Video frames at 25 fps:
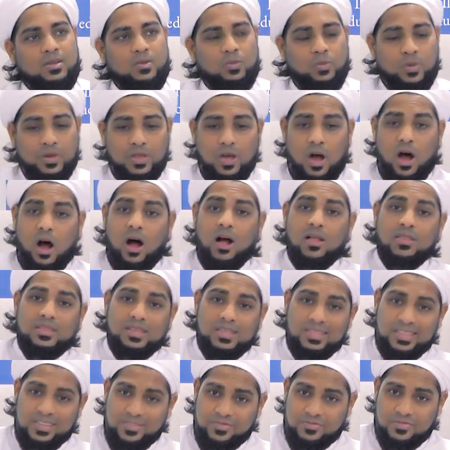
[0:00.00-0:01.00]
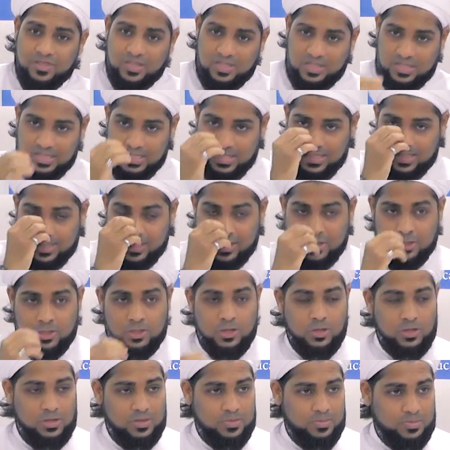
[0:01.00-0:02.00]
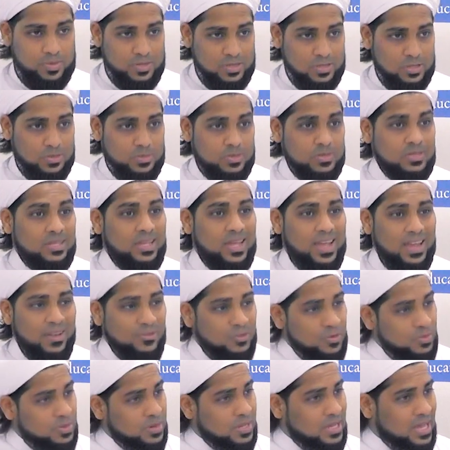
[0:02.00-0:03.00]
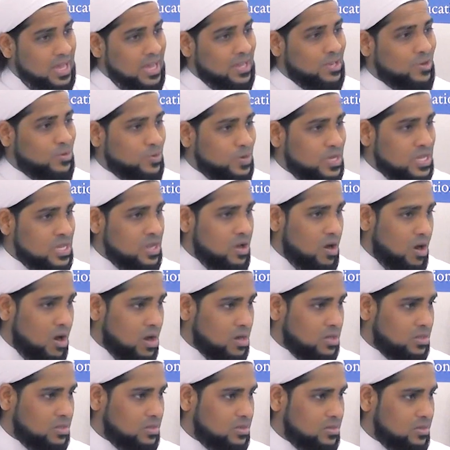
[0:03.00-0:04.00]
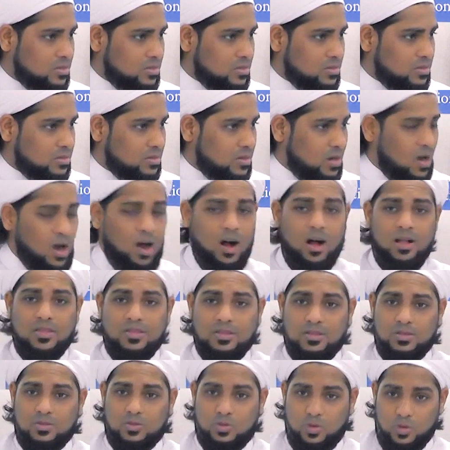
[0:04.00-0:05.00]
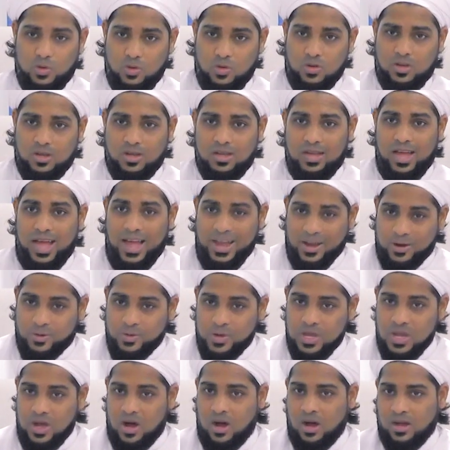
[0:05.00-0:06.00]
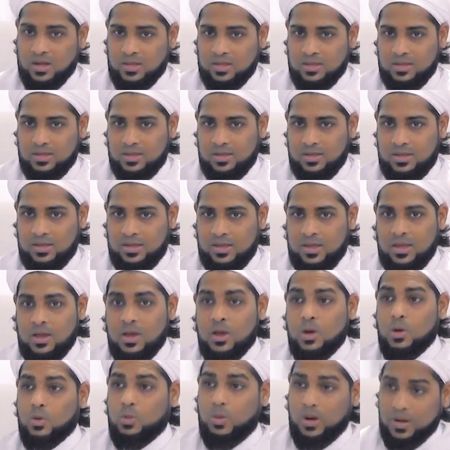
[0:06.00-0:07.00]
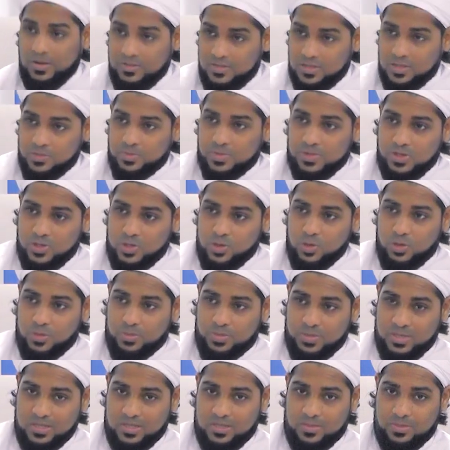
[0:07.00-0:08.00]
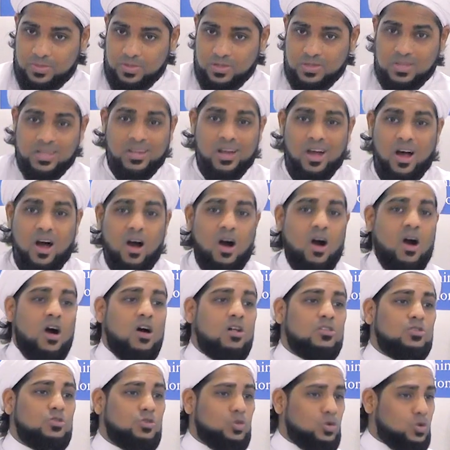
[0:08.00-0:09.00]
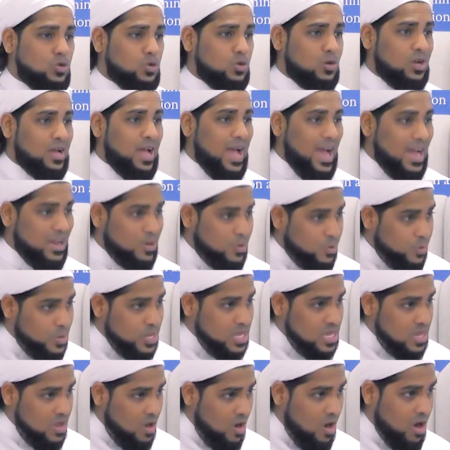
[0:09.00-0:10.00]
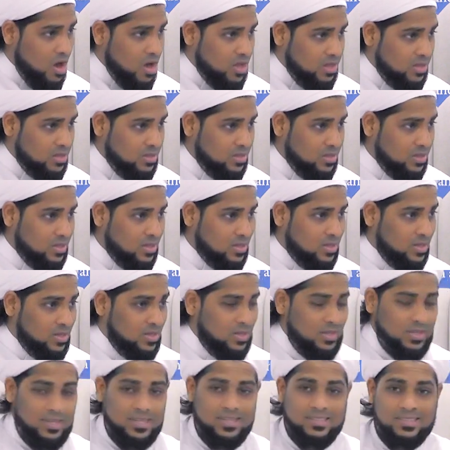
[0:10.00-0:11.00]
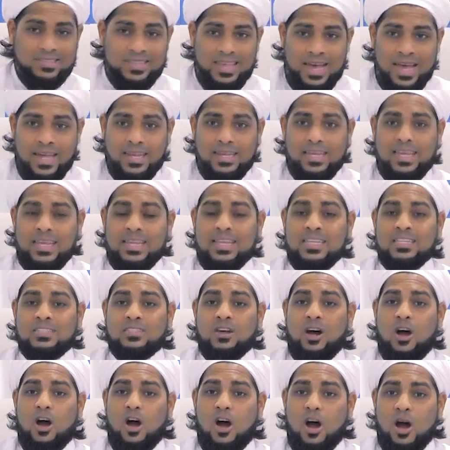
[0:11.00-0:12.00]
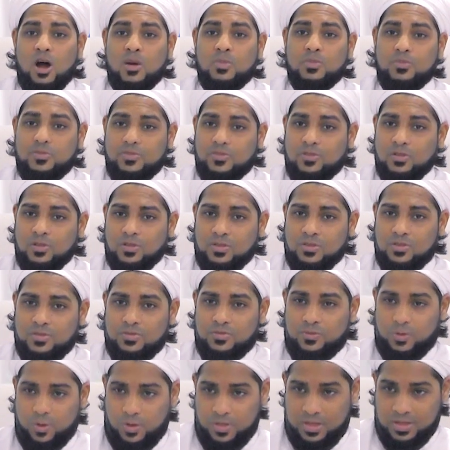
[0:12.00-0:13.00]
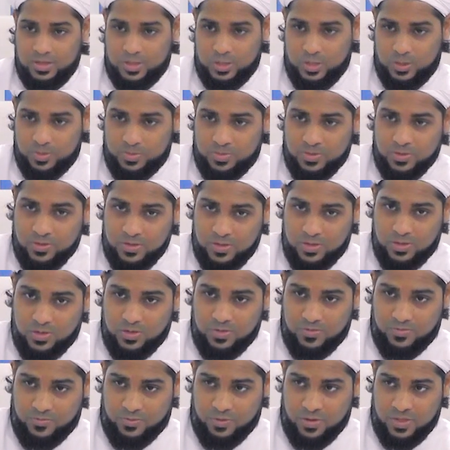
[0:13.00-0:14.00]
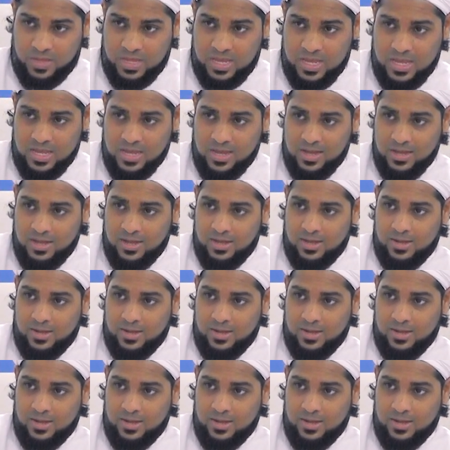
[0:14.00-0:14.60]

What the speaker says: with all the differences, there are certain principles that everybody agree on. All the turuq agree on. One of the spiritual principles that all turuq agree on is that it is harmful for the spirit, for the